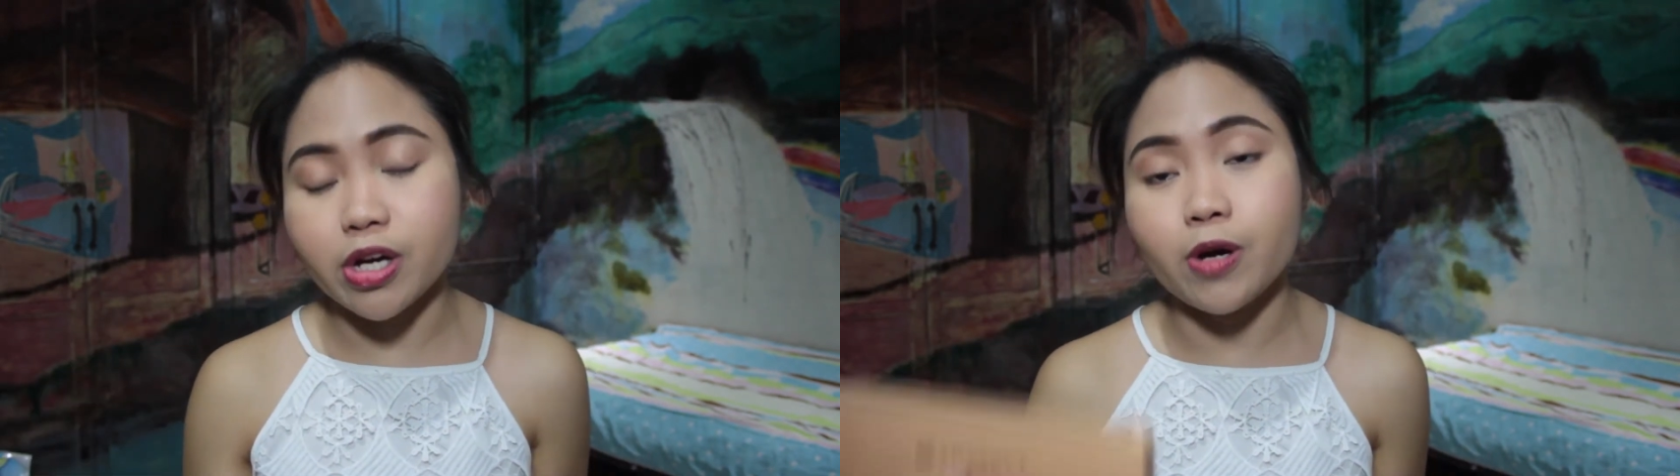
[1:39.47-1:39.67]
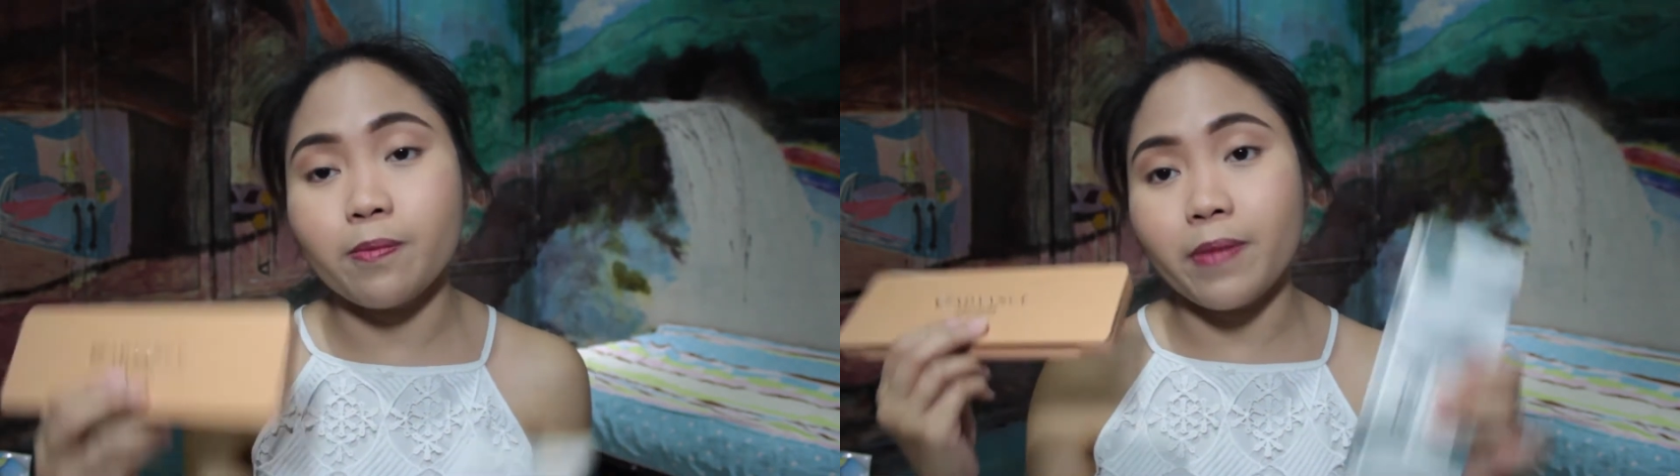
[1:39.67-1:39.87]
a
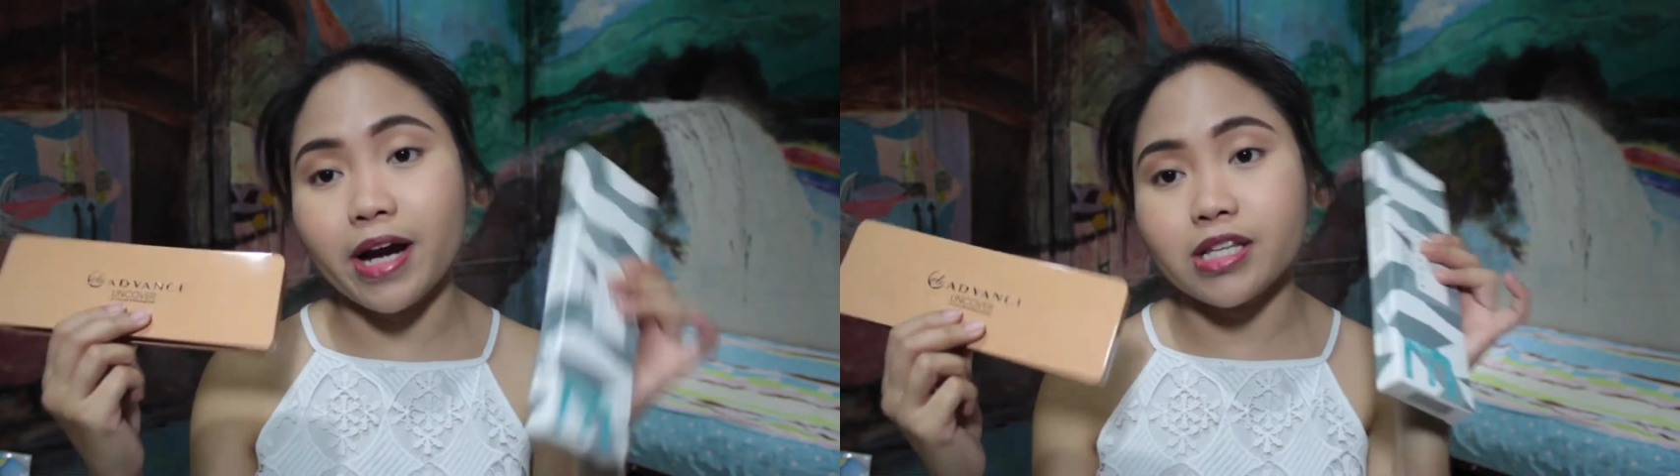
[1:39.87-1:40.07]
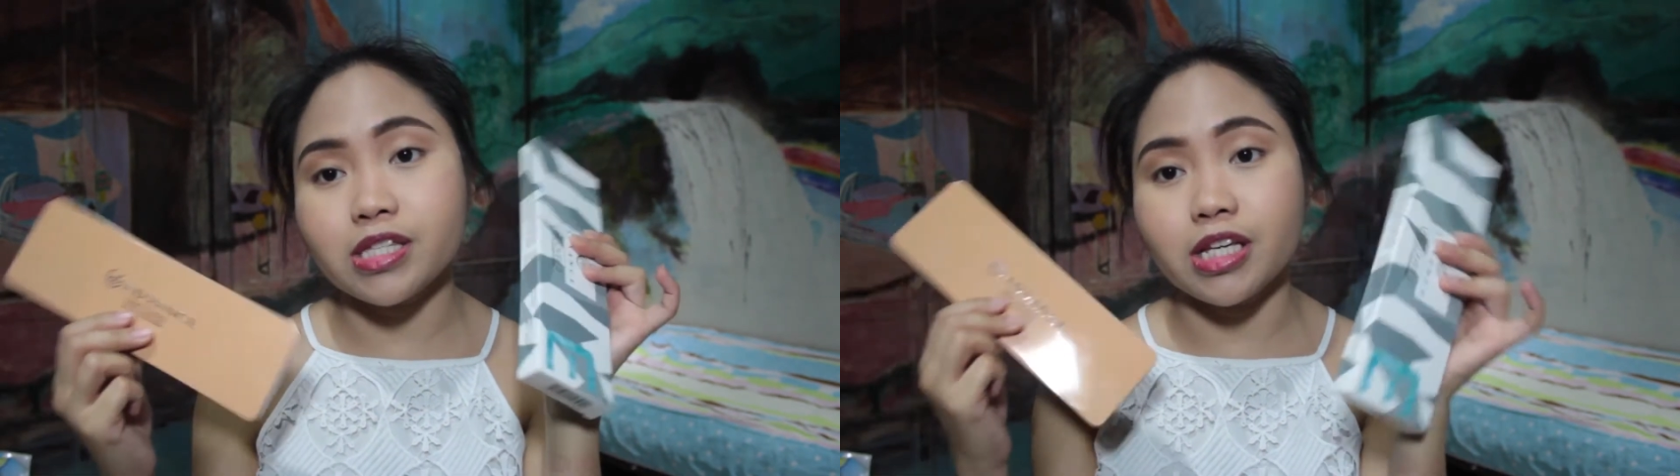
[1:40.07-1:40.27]

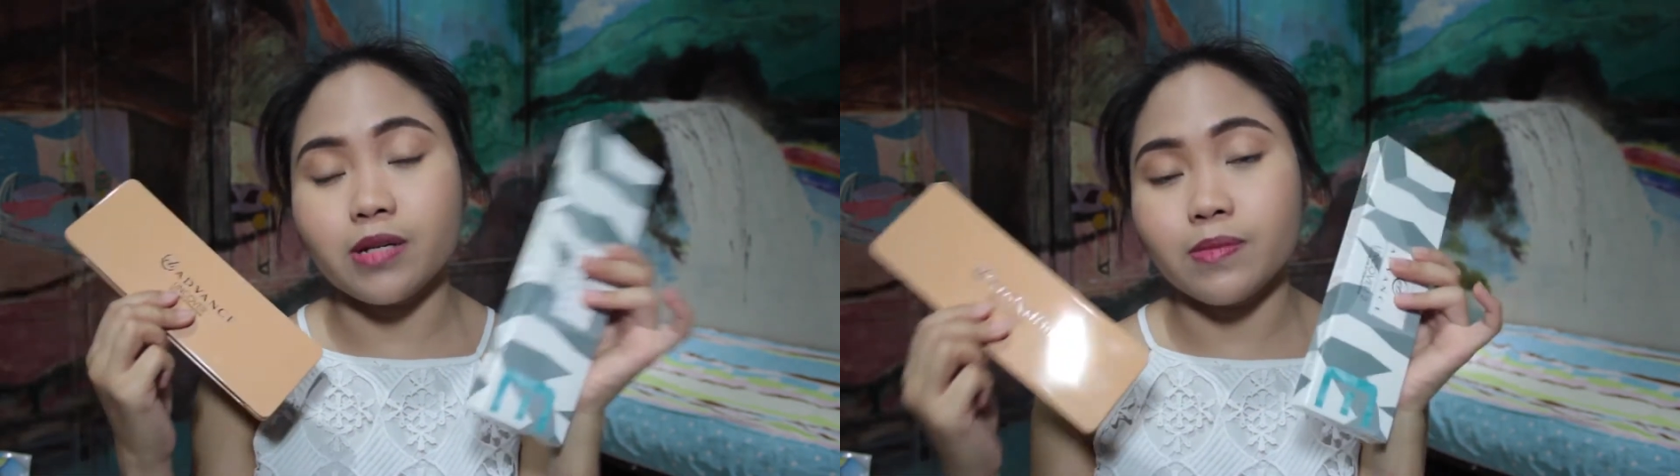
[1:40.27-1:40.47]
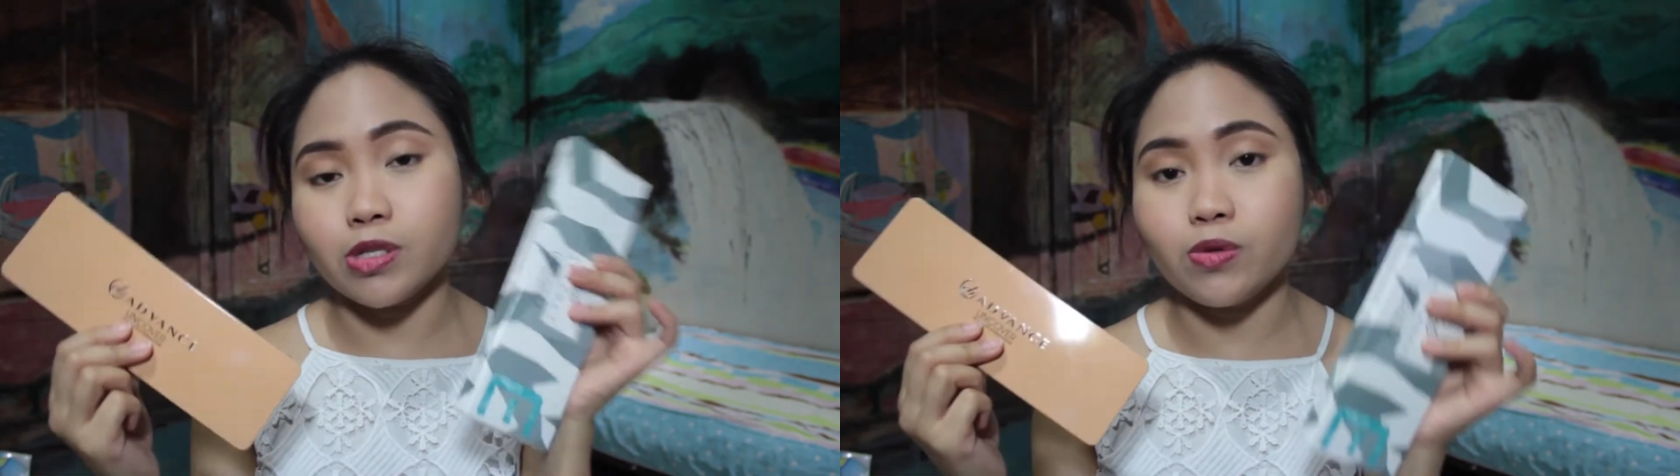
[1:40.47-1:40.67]

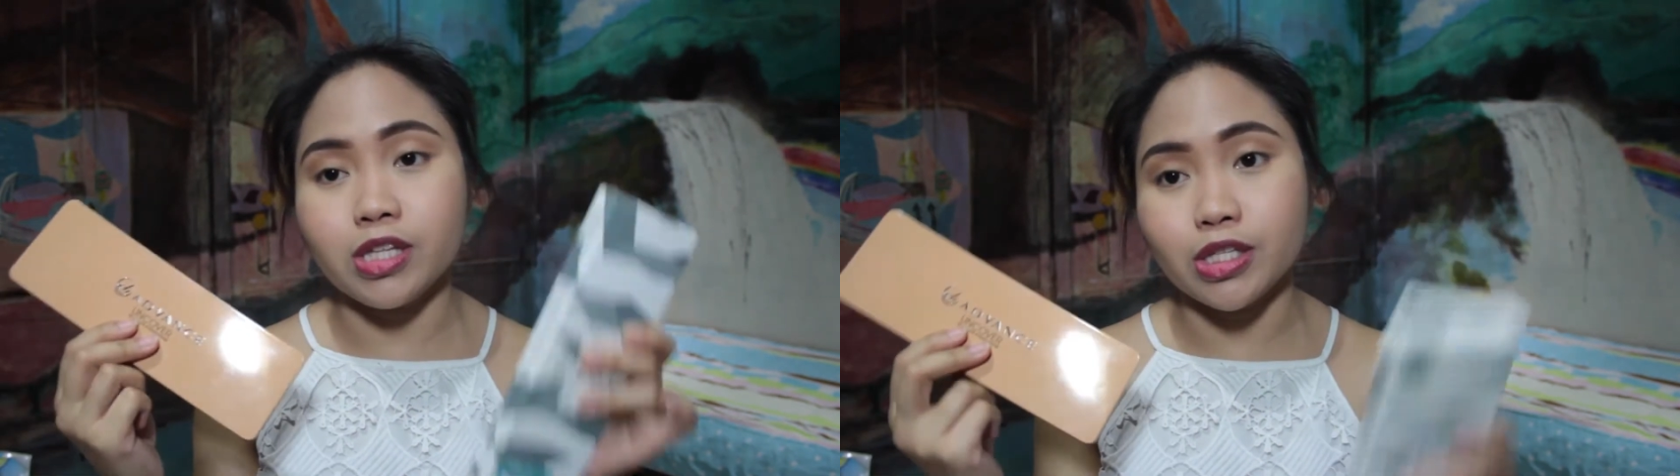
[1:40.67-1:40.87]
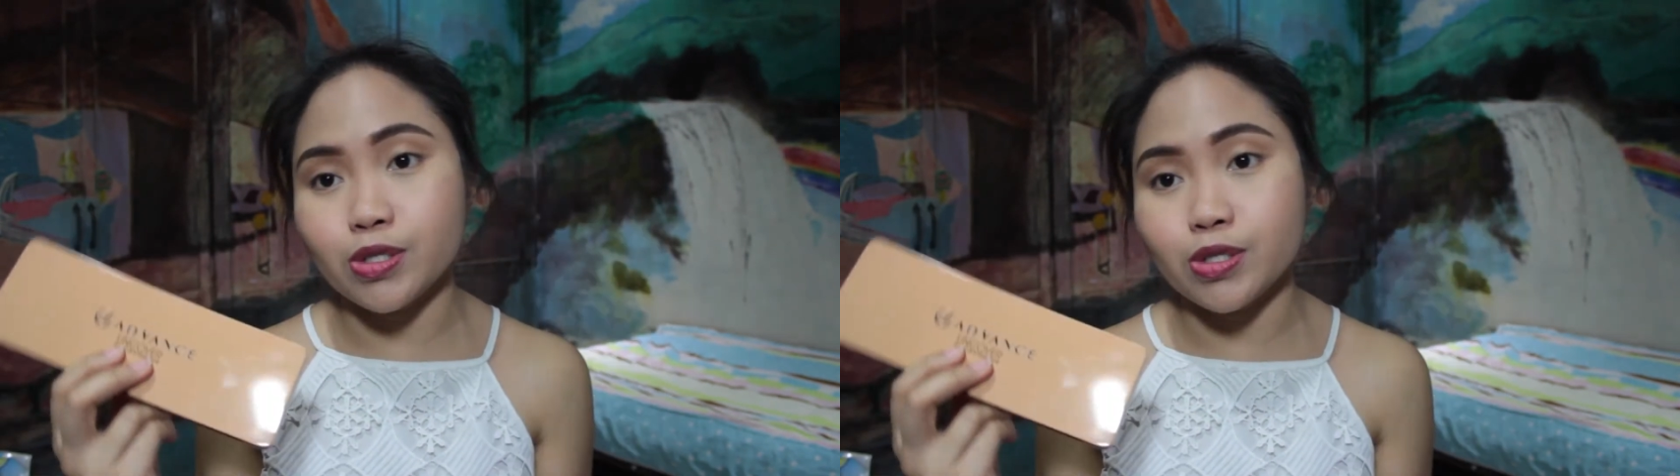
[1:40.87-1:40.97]
comparison between the